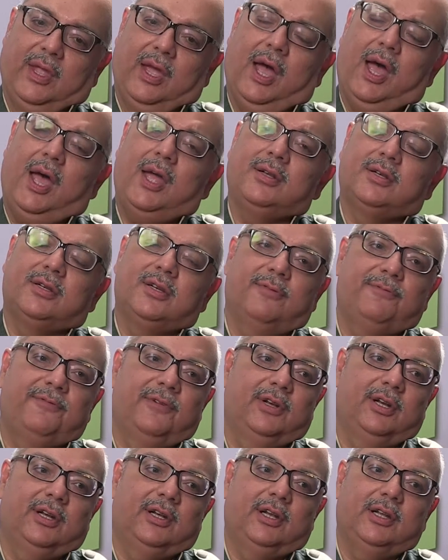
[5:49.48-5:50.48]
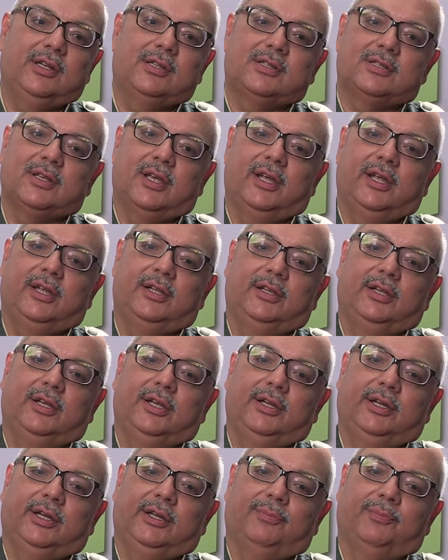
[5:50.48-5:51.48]
I'd definitely say
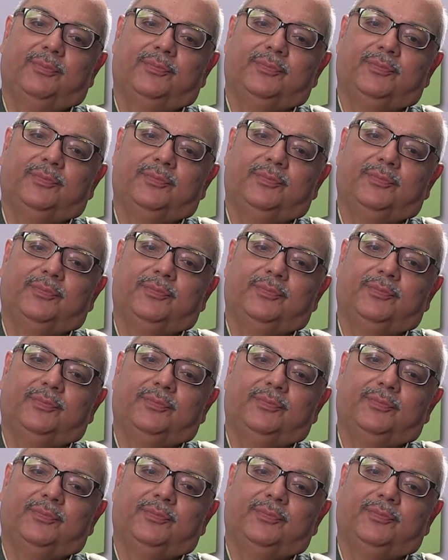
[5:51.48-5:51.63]
the